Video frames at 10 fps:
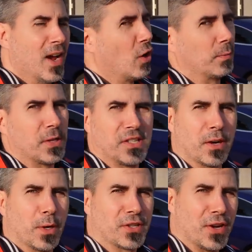Hope to see
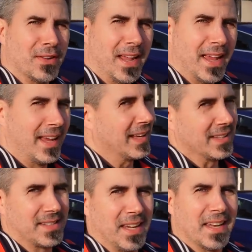you real soon.
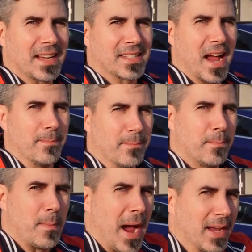See you next time.
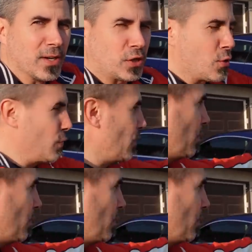Bye-bye.